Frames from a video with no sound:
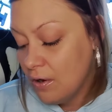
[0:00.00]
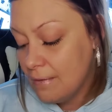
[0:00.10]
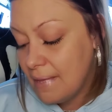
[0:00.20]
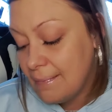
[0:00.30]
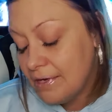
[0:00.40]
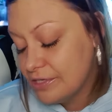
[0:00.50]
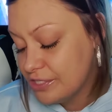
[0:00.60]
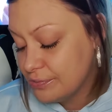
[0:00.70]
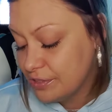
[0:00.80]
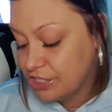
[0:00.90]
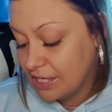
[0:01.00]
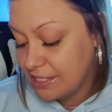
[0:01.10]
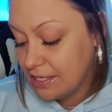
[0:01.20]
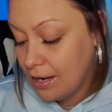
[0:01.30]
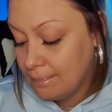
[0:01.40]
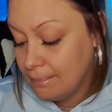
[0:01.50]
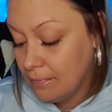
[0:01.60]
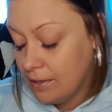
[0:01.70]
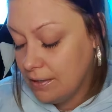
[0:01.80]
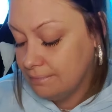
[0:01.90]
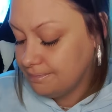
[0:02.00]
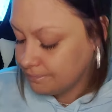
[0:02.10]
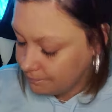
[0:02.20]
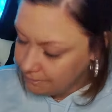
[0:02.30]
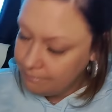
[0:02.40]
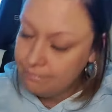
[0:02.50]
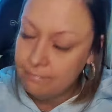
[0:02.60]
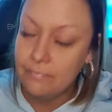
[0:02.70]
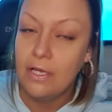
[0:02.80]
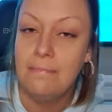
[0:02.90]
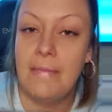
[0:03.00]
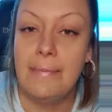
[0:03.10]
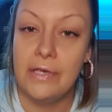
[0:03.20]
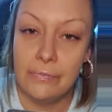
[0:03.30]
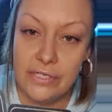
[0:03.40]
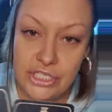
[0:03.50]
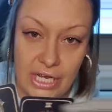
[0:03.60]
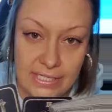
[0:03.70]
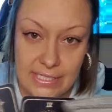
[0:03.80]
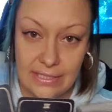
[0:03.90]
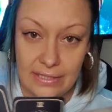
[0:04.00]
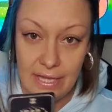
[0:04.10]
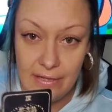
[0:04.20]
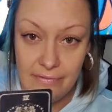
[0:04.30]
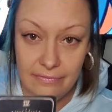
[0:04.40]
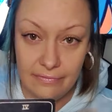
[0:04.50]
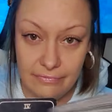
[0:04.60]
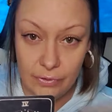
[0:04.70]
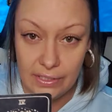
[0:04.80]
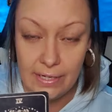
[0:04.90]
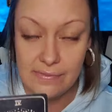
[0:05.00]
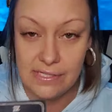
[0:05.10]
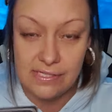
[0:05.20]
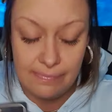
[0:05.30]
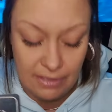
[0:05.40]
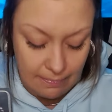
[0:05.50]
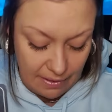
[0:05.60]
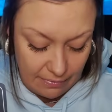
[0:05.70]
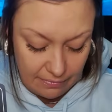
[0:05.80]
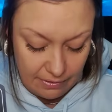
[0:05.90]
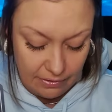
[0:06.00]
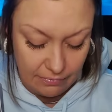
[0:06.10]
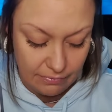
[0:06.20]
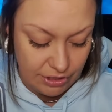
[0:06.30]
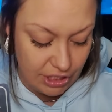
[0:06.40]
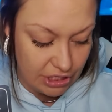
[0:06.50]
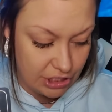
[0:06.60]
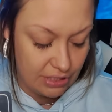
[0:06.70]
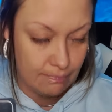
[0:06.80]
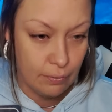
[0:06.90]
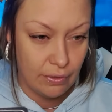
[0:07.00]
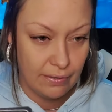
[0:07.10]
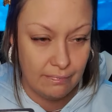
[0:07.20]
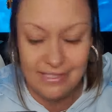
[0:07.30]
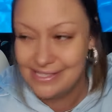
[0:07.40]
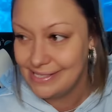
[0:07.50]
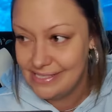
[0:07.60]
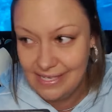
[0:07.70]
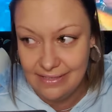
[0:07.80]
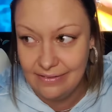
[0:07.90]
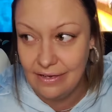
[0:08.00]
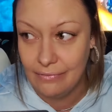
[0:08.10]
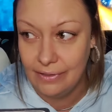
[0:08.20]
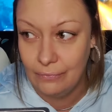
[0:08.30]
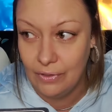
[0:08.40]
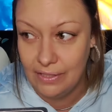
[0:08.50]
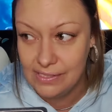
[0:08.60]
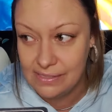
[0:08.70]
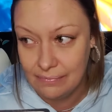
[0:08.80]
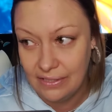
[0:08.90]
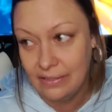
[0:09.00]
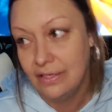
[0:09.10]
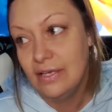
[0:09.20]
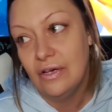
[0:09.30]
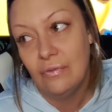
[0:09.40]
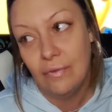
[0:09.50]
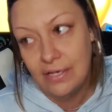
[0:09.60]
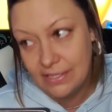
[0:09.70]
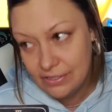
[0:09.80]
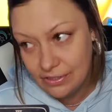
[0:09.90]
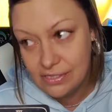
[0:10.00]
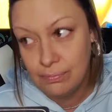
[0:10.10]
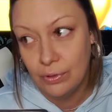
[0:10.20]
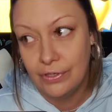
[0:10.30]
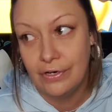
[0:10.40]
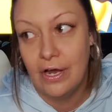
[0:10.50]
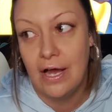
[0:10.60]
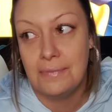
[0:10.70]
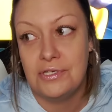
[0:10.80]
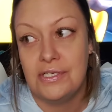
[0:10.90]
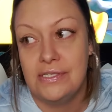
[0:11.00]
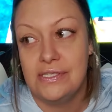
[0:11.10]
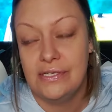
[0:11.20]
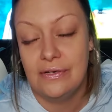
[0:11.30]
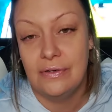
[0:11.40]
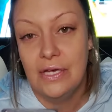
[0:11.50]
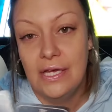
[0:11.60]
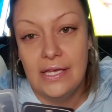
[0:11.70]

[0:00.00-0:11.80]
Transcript: Or maybe you're just rejecting op- maybe you're rejecting love four cups can speak about you know rejection boredom discontent not really wanting something wanting to explore your options you know